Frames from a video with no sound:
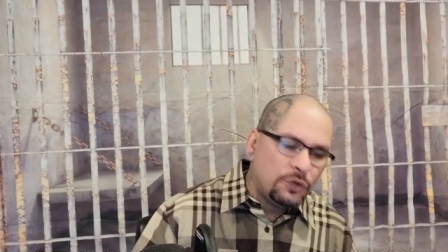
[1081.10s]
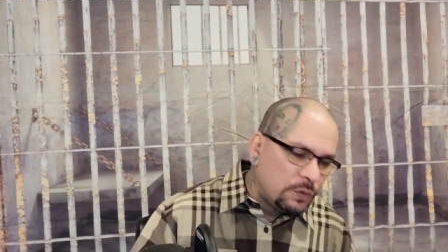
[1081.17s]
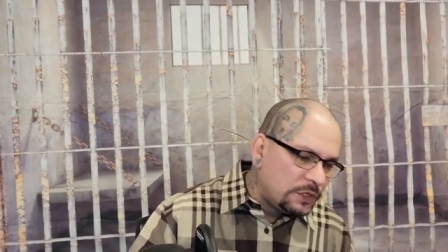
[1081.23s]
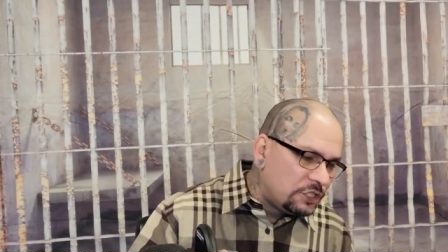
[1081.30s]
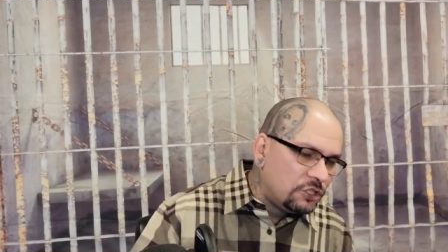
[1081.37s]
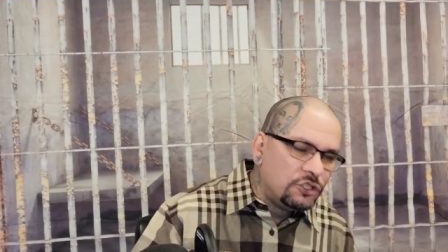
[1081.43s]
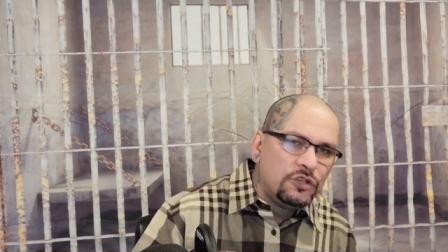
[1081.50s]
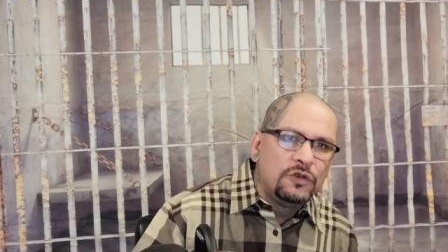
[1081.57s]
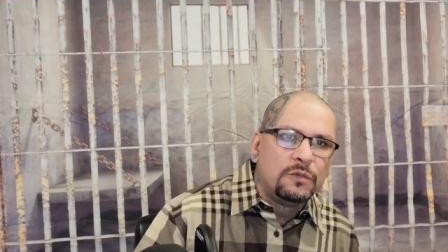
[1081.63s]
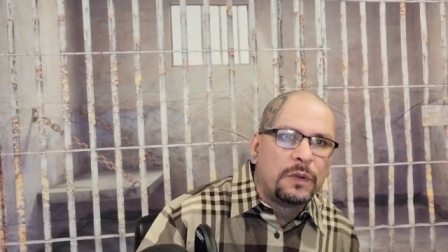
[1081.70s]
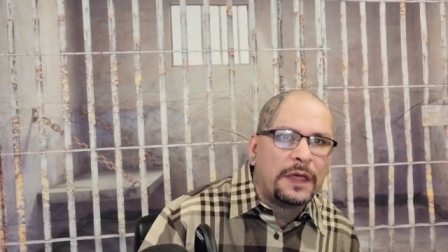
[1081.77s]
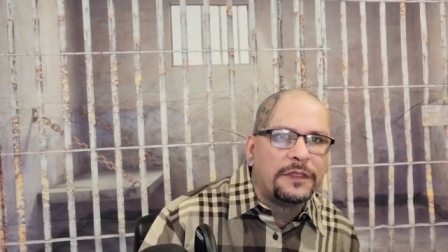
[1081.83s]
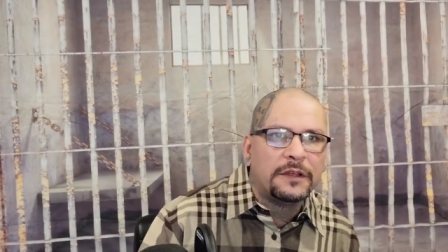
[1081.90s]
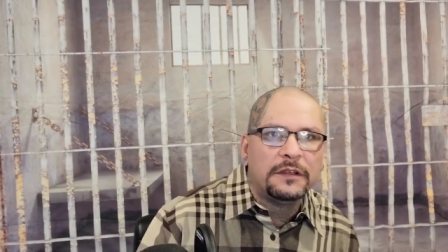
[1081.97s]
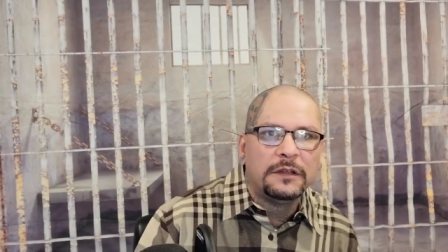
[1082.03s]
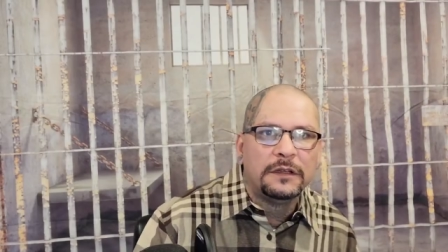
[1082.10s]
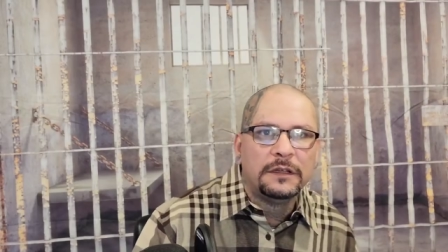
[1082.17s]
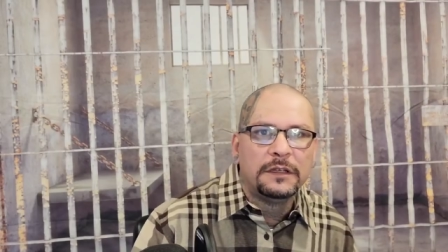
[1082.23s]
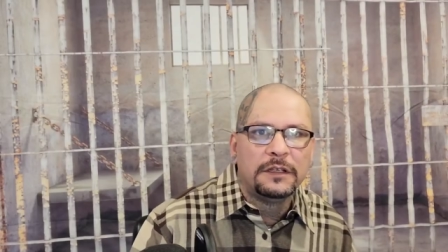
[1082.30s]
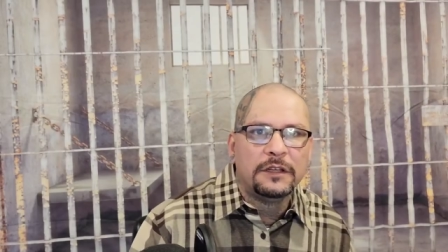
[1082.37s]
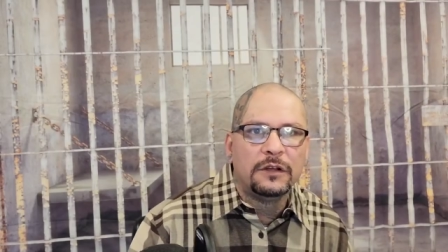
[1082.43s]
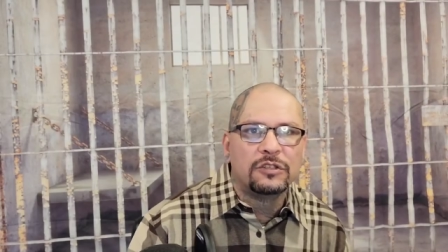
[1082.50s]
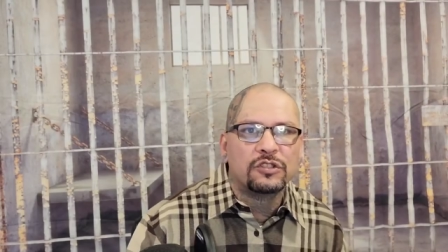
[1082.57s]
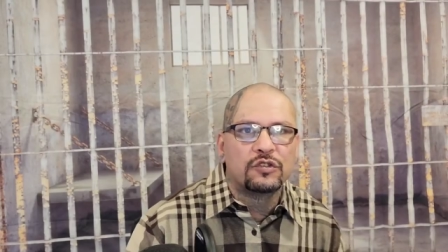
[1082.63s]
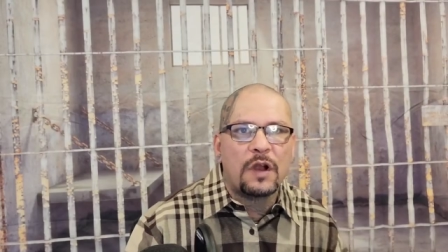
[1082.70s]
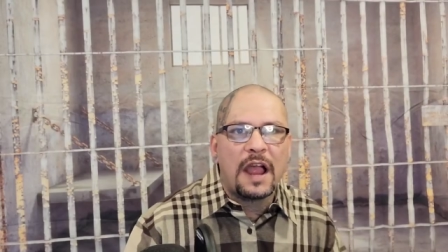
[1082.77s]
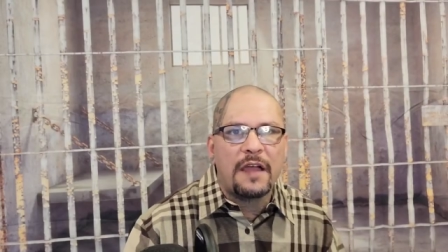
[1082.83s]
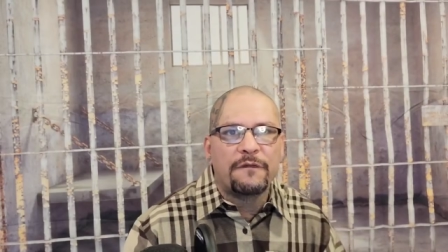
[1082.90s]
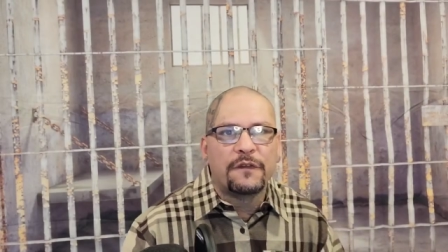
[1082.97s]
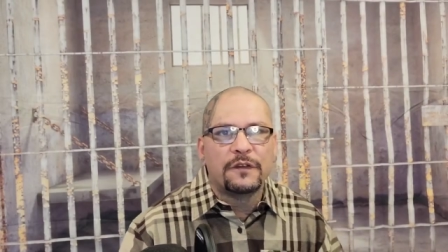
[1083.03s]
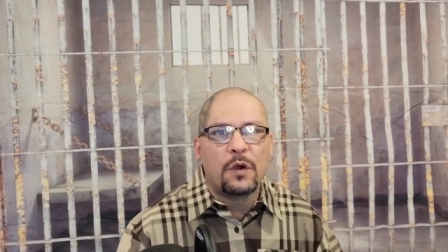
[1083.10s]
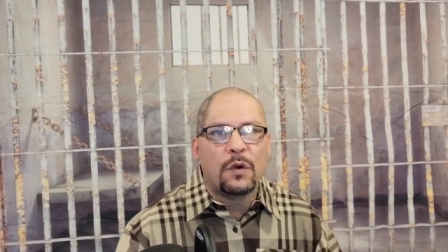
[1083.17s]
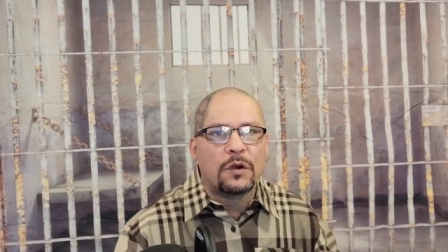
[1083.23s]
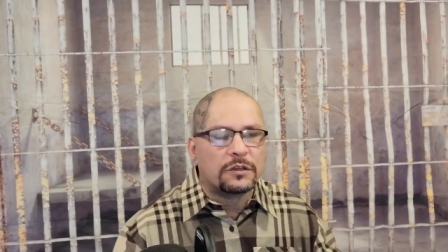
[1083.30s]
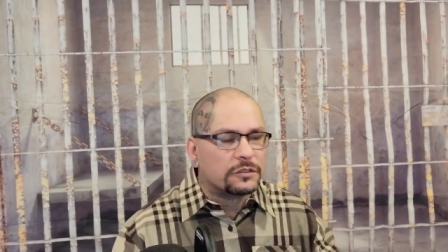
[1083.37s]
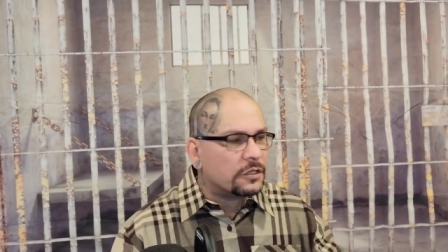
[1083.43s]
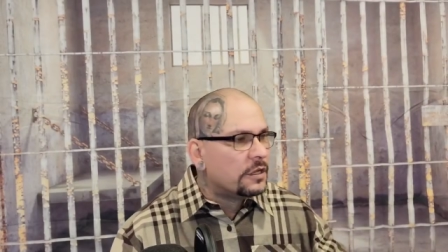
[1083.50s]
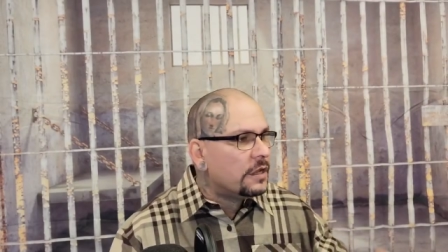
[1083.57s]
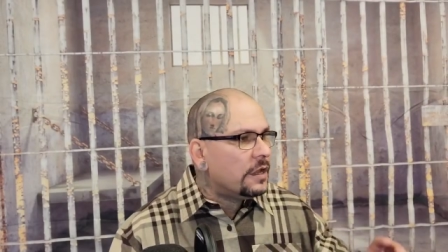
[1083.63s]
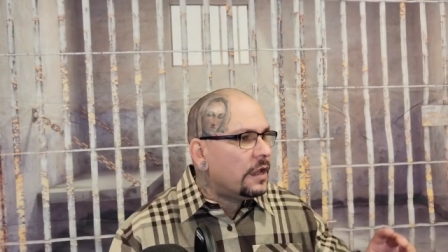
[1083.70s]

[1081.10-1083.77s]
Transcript: Do what you do, brother. You know, strive for yours.